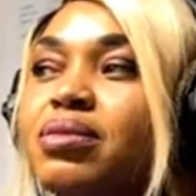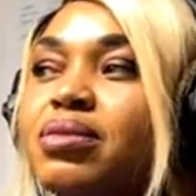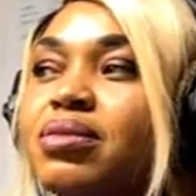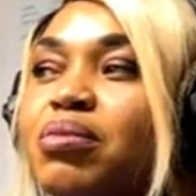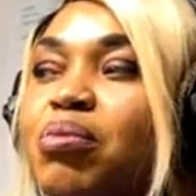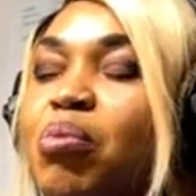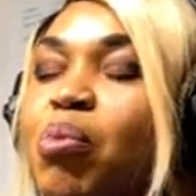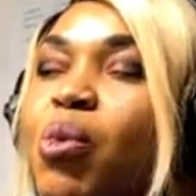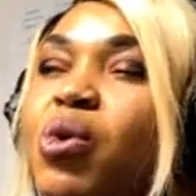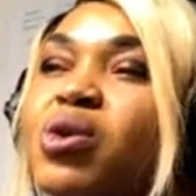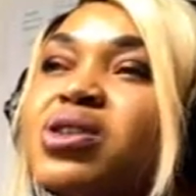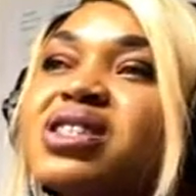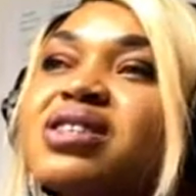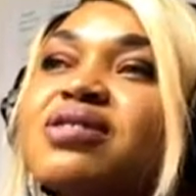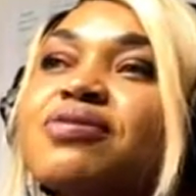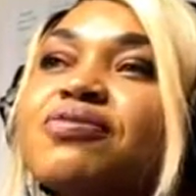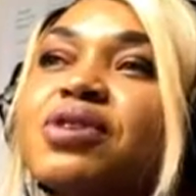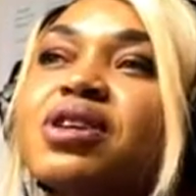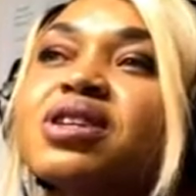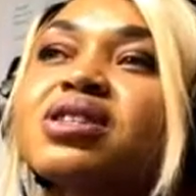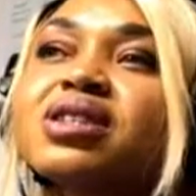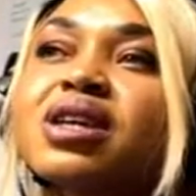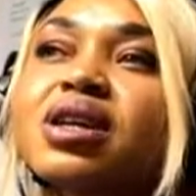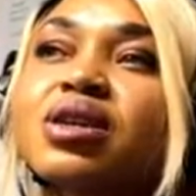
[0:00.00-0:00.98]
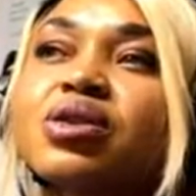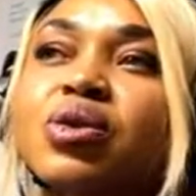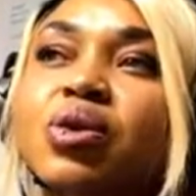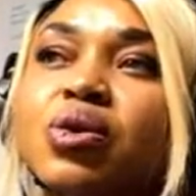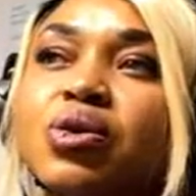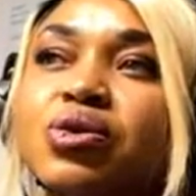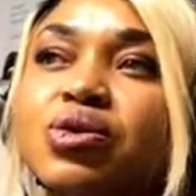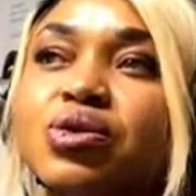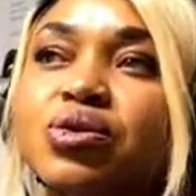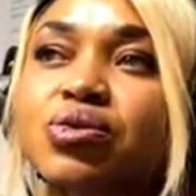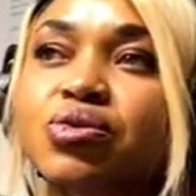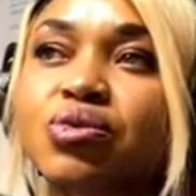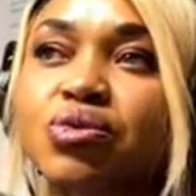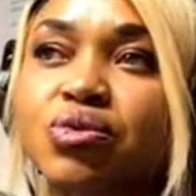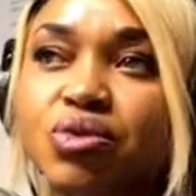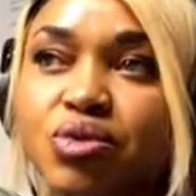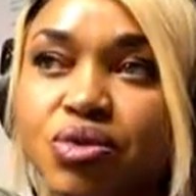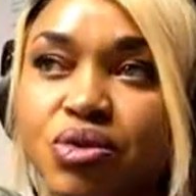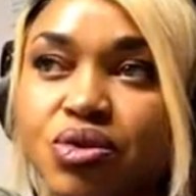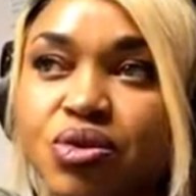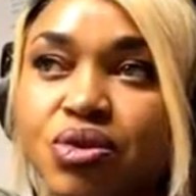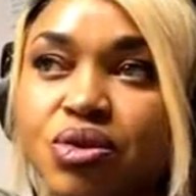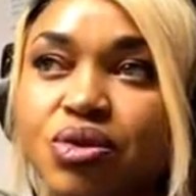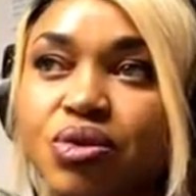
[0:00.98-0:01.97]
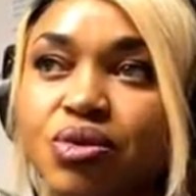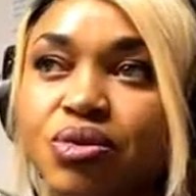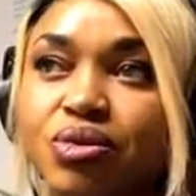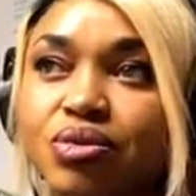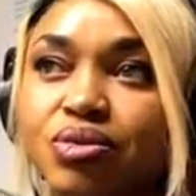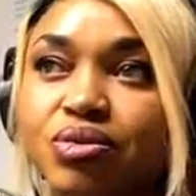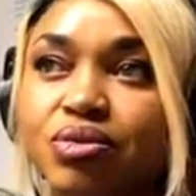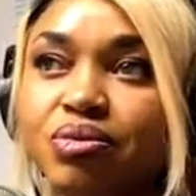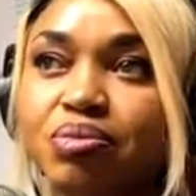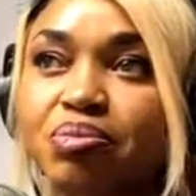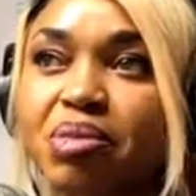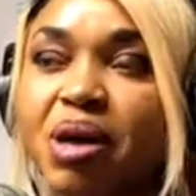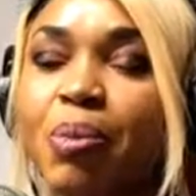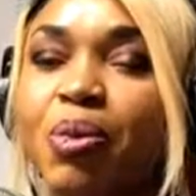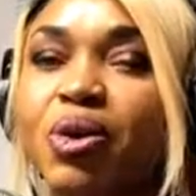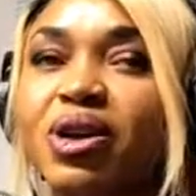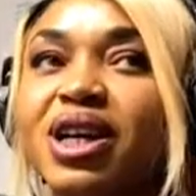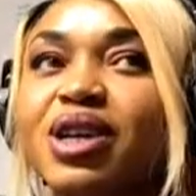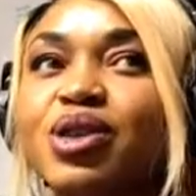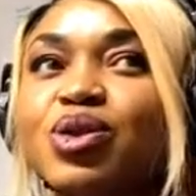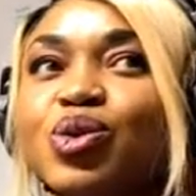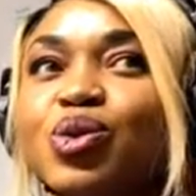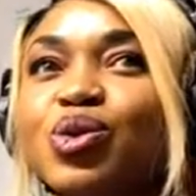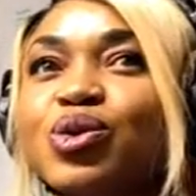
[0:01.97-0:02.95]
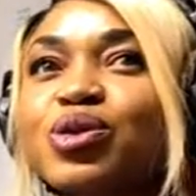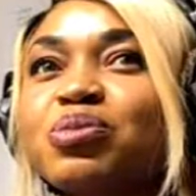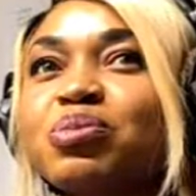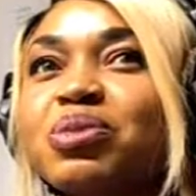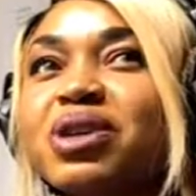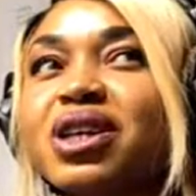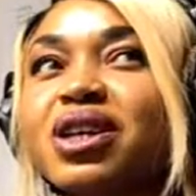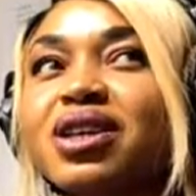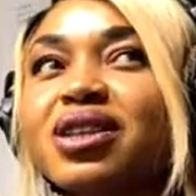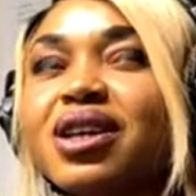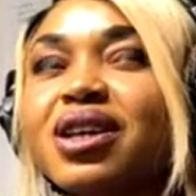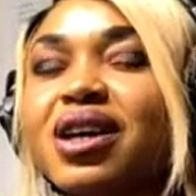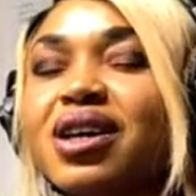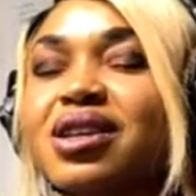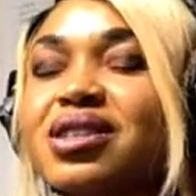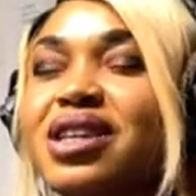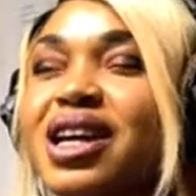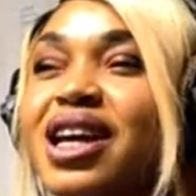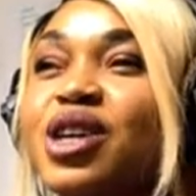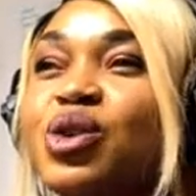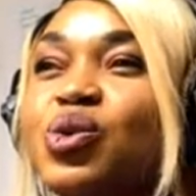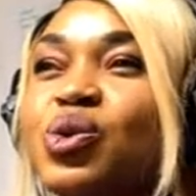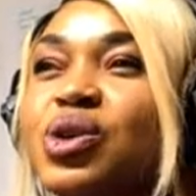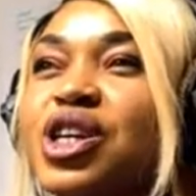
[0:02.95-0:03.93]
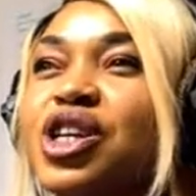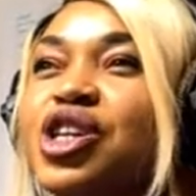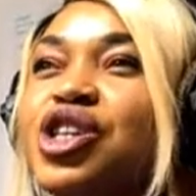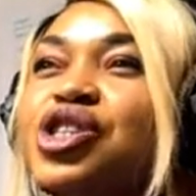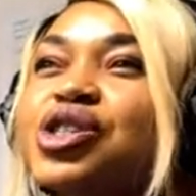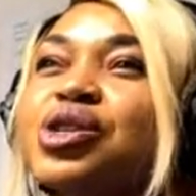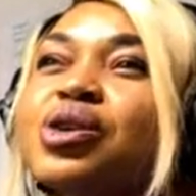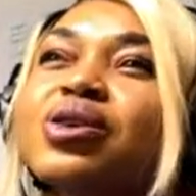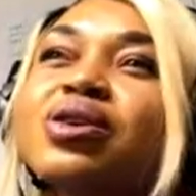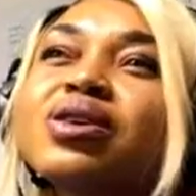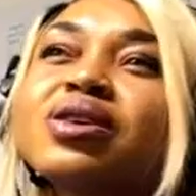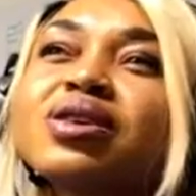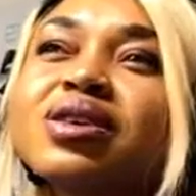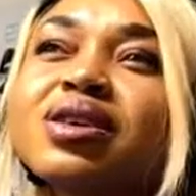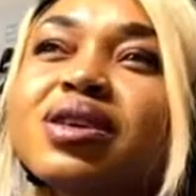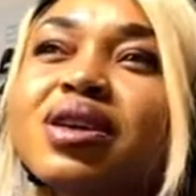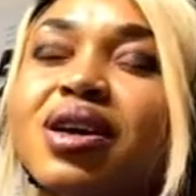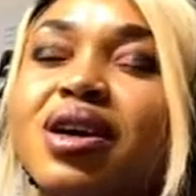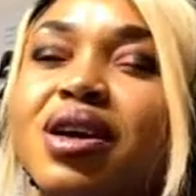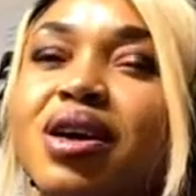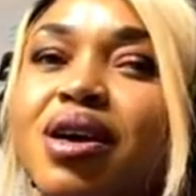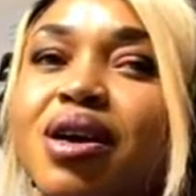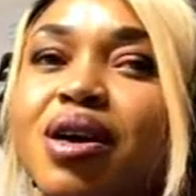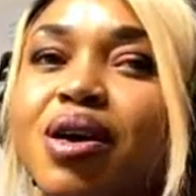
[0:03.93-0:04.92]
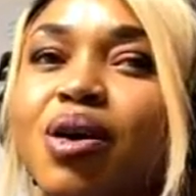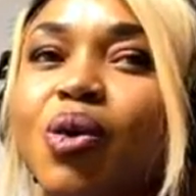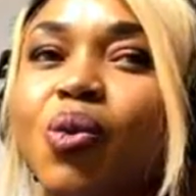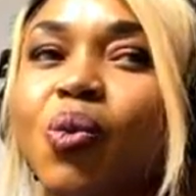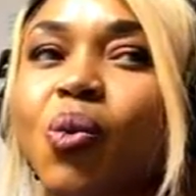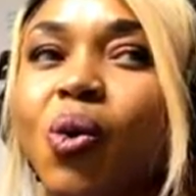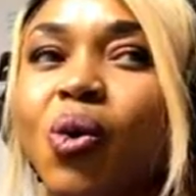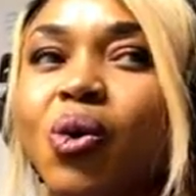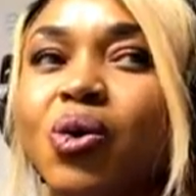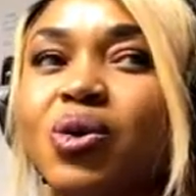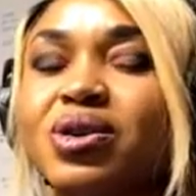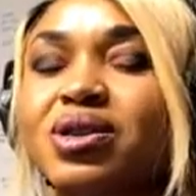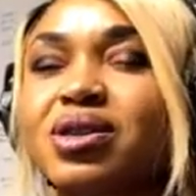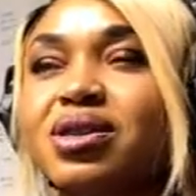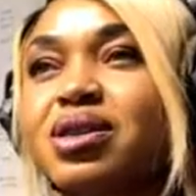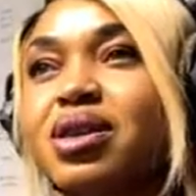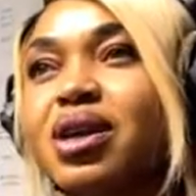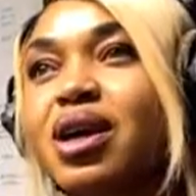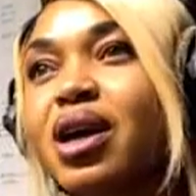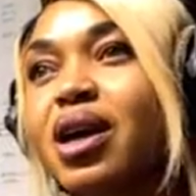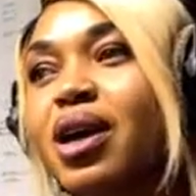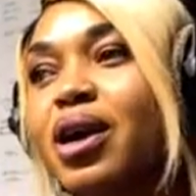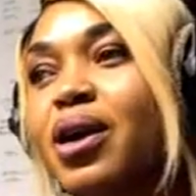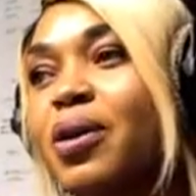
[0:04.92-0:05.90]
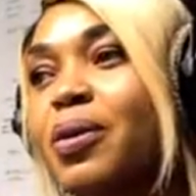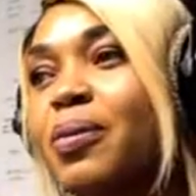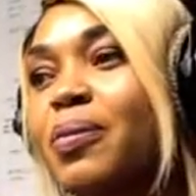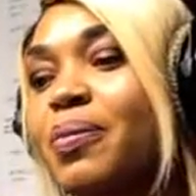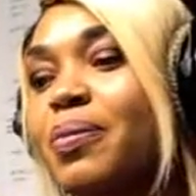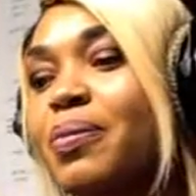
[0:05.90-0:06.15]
motivated us to go to school. My mother told me that education was a